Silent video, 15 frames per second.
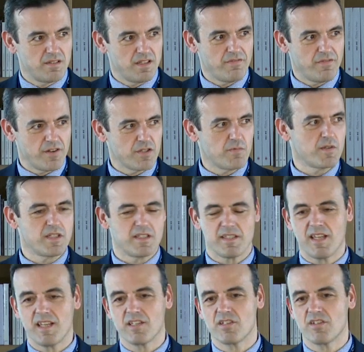the first
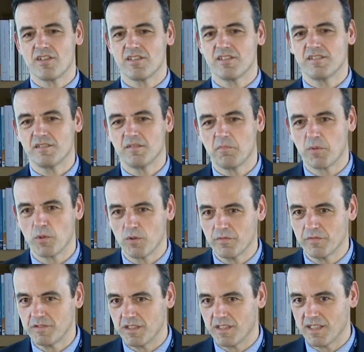presentation
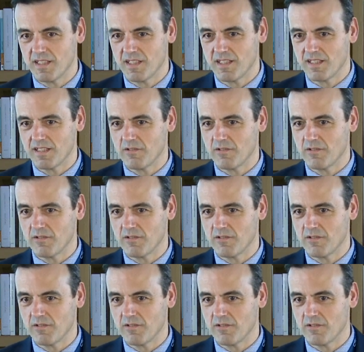proved a